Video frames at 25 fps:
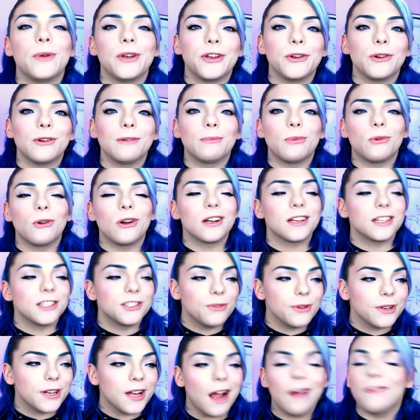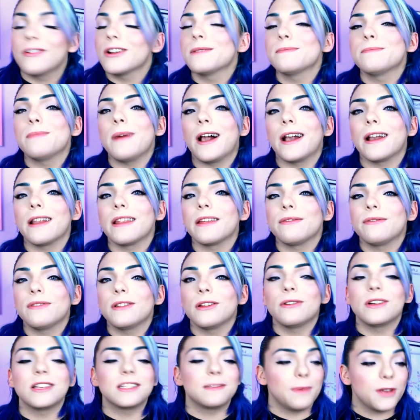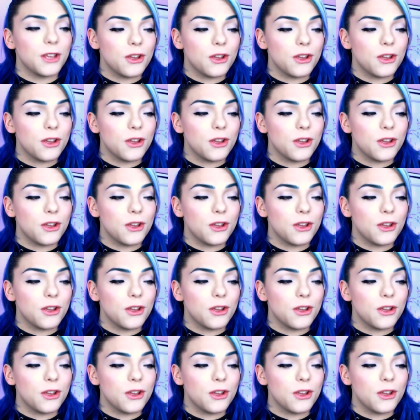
when you were born because you were covered in bodily fluids,